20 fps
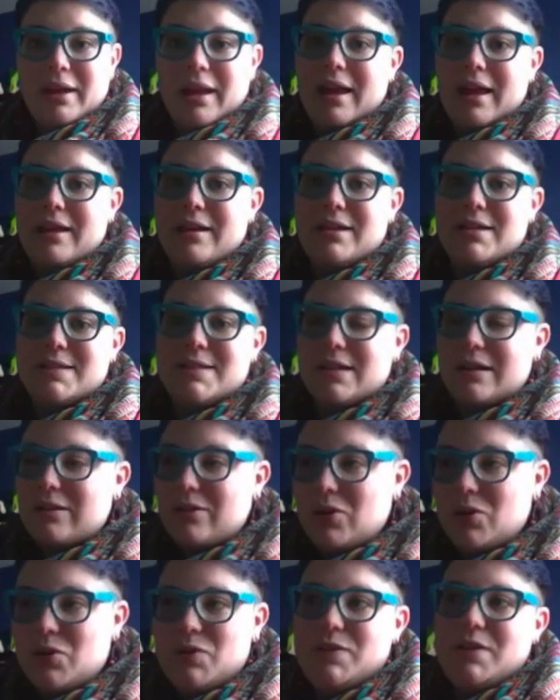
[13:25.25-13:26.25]
and is
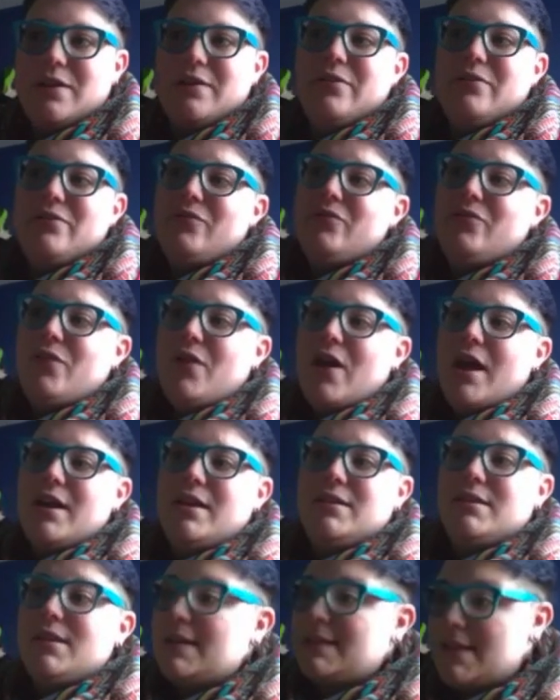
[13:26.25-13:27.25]
inclusive
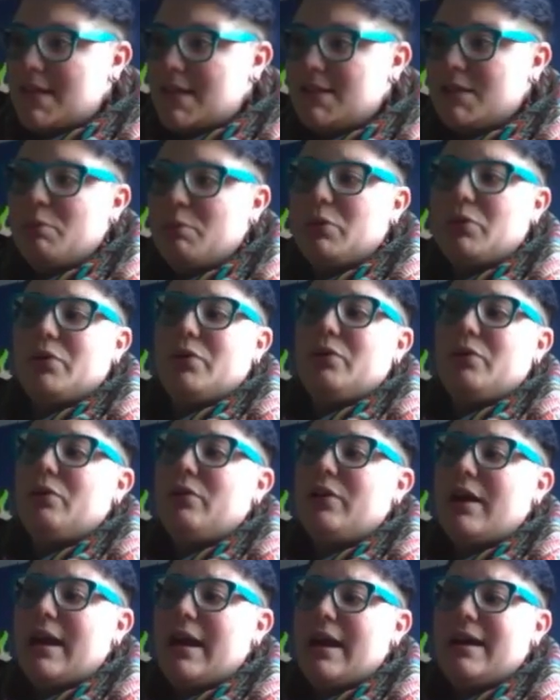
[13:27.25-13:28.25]
and
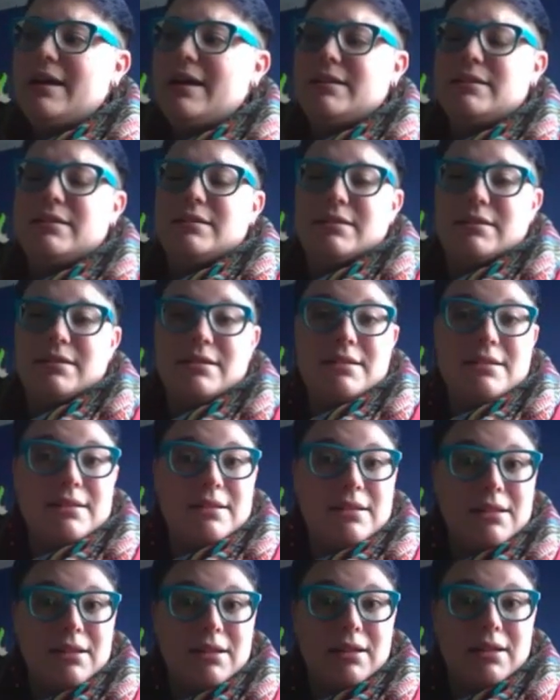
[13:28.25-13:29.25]
accessible, and
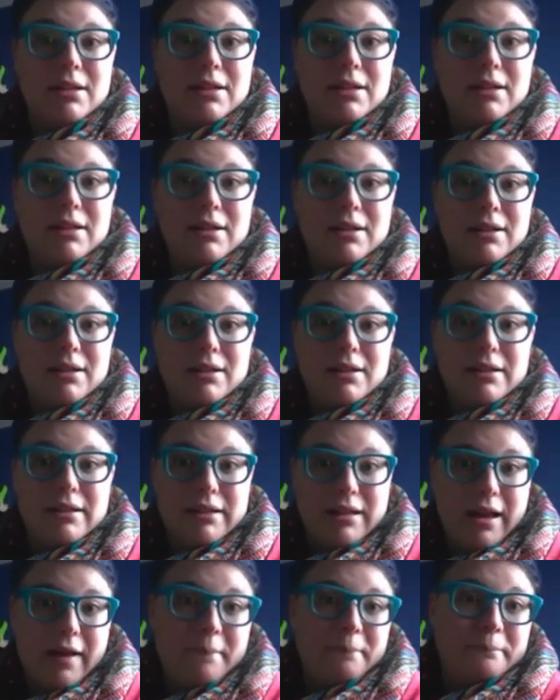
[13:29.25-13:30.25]

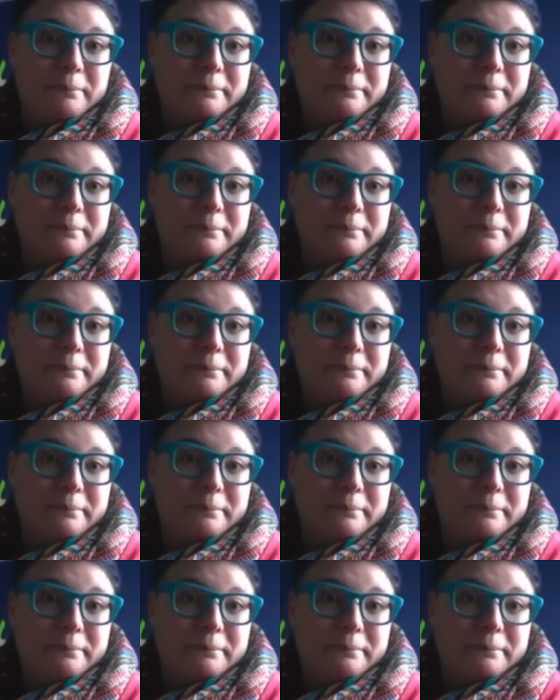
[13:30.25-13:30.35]
yeah.